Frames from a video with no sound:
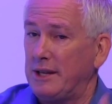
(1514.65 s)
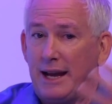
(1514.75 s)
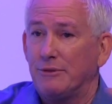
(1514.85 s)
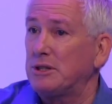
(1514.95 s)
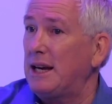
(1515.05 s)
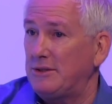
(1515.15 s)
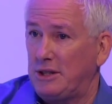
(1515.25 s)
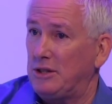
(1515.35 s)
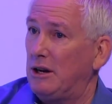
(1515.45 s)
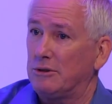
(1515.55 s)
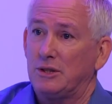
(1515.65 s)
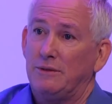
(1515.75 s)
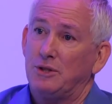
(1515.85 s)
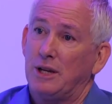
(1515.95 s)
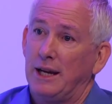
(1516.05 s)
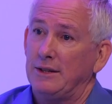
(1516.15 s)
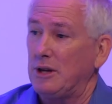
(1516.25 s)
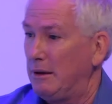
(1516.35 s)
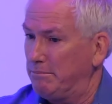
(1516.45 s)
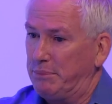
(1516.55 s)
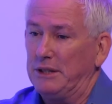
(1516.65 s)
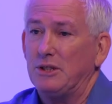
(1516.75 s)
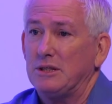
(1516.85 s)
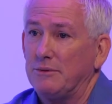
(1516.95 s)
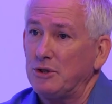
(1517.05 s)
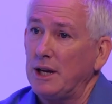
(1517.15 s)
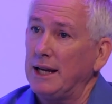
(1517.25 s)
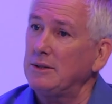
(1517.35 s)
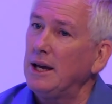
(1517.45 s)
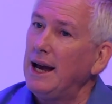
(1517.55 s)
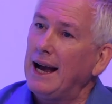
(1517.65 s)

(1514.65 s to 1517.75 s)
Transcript: The advertising dollars have changed. Budgets have changed.